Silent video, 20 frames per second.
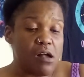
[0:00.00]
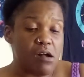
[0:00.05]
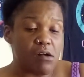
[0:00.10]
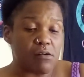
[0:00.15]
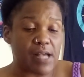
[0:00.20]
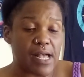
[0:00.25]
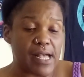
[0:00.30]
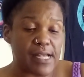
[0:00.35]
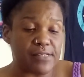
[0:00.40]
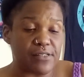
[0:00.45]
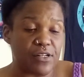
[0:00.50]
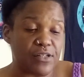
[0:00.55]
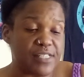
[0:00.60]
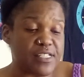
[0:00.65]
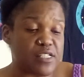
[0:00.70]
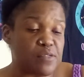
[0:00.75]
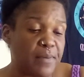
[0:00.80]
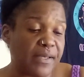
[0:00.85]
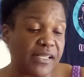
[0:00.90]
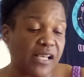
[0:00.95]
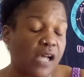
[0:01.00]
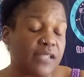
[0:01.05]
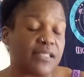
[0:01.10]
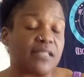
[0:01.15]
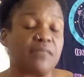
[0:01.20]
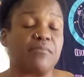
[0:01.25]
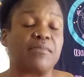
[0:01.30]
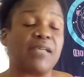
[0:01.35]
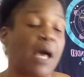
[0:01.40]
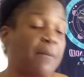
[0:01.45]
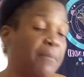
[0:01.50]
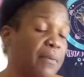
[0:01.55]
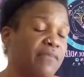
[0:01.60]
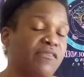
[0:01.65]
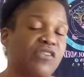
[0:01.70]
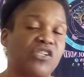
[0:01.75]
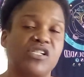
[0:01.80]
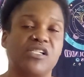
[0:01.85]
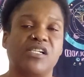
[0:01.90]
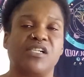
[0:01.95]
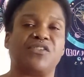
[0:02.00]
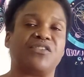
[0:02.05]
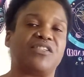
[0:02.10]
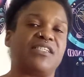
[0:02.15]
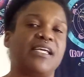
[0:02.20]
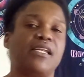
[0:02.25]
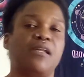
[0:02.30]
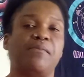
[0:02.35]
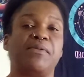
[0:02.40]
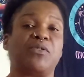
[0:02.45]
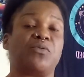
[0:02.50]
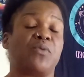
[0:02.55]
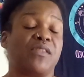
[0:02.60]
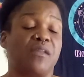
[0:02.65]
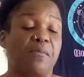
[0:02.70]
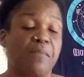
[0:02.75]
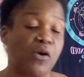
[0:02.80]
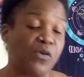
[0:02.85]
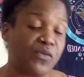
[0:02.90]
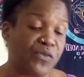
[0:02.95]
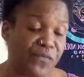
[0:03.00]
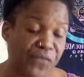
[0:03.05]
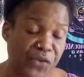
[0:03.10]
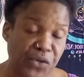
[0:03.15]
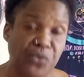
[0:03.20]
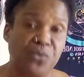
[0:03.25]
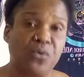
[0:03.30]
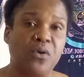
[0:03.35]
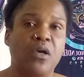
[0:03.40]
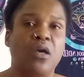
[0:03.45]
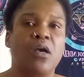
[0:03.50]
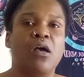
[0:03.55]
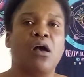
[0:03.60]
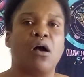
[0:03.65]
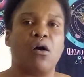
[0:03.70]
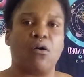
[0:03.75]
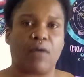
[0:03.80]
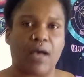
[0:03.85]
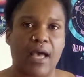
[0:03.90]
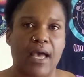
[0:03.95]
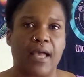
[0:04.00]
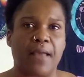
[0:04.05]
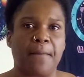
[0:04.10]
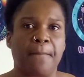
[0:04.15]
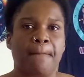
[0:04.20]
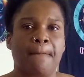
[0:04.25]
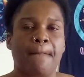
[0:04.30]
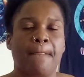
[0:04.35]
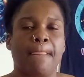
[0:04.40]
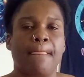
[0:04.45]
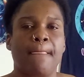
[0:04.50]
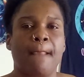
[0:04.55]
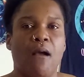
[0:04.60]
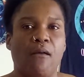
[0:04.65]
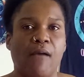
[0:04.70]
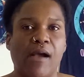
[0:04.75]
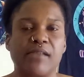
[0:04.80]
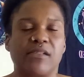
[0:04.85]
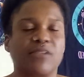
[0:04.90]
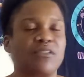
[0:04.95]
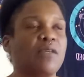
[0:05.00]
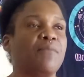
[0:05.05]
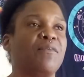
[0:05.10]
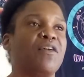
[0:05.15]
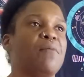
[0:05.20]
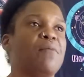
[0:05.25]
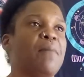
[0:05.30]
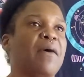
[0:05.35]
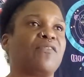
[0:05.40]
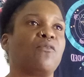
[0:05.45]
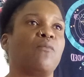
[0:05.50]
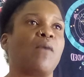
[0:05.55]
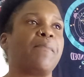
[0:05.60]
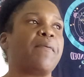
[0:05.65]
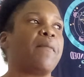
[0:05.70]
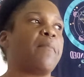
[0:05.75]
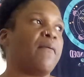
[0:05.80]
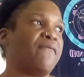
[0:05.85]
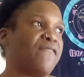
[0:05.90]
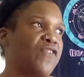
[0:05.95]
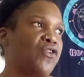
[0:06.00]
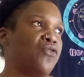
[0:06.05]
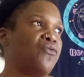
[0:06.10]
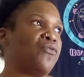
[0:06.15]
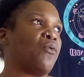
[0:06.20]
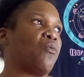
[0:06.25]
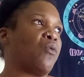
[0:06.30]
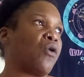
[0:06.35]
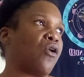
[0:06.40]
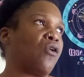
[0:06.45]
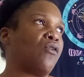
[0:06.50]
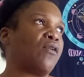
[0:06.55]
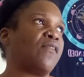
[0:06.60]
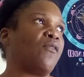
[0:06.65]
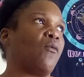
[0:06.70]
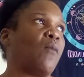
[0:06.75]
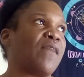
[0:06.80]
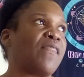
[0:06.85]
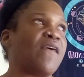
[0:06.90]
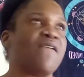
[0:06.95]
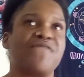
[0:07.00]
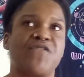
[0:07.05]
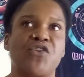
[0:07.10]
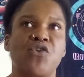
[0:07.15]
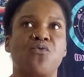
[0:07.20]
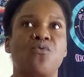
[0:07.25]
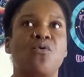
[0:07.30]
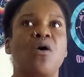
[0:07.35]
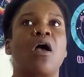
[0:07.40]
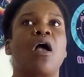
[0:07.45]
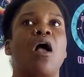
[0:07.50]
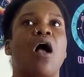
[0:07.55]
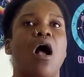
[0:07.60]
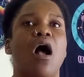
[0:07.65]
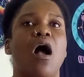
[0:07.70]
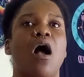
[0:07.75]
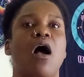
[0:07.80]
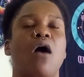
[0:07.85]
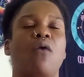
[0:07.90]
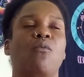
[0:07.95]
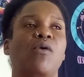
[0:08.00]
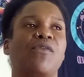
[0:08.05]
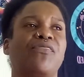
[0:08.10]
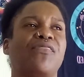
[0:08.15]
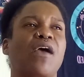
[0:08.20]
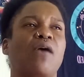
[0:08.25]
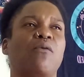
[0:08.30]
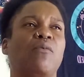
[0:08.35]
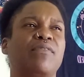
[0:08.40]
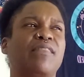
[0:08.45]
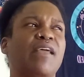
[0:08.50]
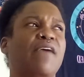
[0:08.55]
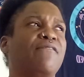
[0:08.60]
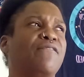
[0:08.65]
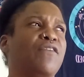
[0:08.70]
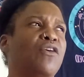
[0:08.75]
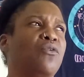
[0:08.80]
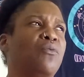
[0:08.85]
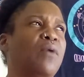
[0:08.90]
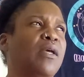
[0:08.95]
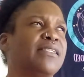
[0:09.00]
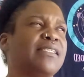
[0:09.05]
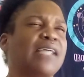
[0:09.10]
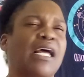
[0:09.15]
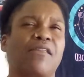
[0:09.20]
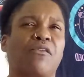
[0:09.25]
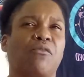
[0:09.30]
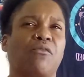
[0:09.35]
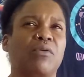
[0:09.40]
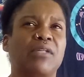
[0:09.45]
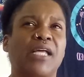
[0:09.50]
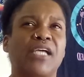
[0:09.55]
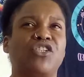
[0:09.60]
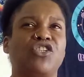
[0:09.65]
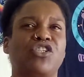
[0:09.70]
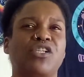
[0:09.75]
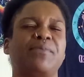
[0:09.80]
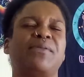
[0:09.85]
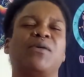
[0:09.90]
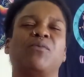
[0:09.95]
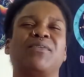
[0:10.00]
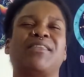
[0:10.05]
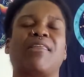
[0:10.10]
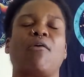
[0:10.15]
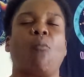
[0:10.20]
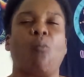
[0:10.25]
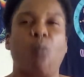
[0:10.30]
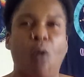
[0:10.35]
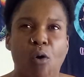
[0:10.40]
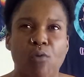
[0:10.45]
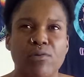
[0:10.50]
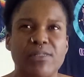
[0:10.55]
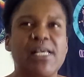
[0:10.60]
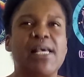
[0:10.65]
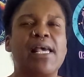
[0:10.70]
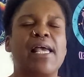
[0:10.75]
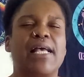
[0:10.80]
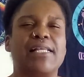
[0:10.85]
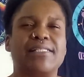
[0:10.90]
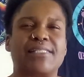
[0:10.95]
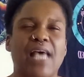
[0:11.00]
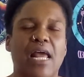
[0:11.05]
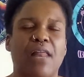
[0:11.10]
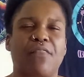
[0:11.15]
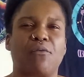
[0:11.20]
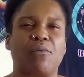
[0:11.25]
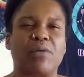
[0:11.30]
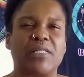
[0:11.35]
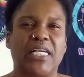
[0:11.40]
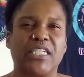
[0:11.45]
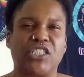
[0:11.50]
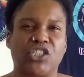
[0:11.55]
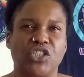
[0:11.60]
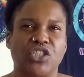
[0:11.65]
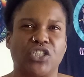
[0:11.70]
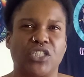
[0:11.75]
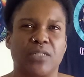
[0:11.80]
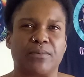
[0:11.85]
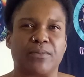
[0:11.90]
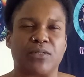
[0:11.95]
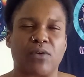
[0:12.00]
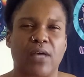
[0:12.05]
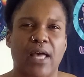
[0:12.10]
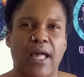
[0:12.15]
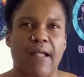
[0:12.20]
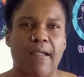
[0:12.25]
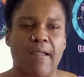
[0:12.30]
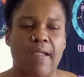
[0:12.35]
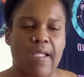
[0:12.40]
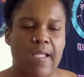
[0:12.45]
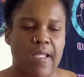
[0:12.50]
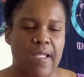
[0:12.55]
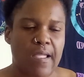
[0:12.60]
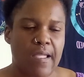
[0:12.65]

Okay, there needs to be some type of good understanding between the both of you. Okay, all right. There's something about the way people view the world and the way they view what they view inside of the relationships and what they want inside of the relationships. Okay,